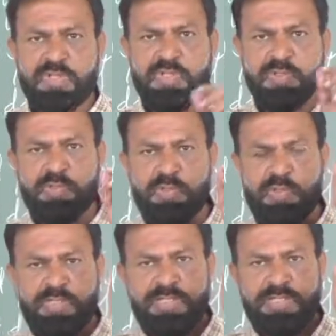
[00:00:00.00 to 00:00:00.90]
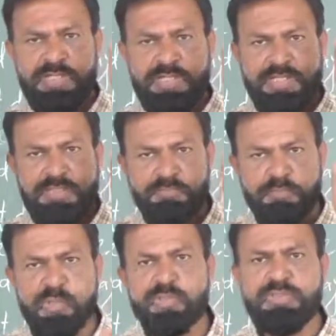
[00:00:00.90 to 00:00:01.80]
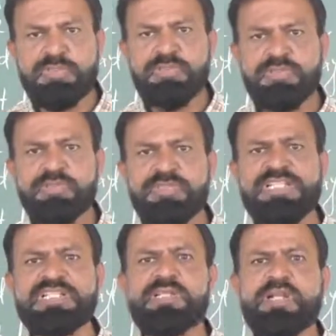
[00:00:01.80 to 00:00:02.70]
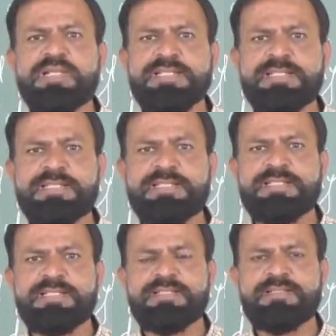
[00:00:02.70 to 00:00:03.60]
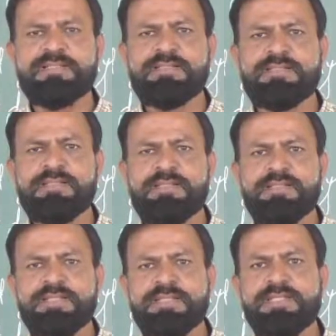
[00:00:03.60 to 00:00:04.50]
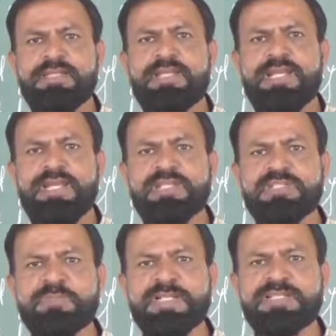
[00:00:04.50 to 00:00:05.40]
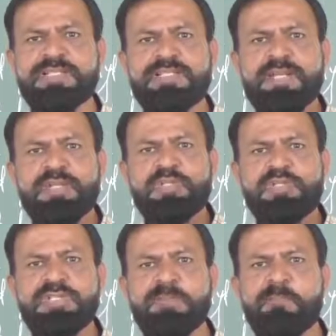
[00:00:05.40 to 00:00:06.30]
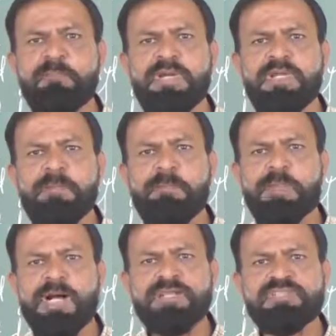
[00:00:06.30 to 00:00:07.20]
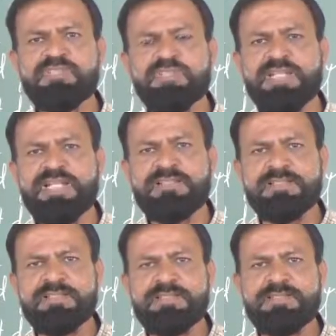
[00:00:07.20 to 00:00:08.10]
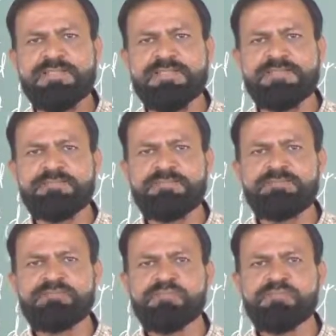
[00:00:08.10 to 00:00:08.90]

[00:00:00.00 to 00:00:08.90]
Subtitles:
So, both these clauses here expresses simple past tense.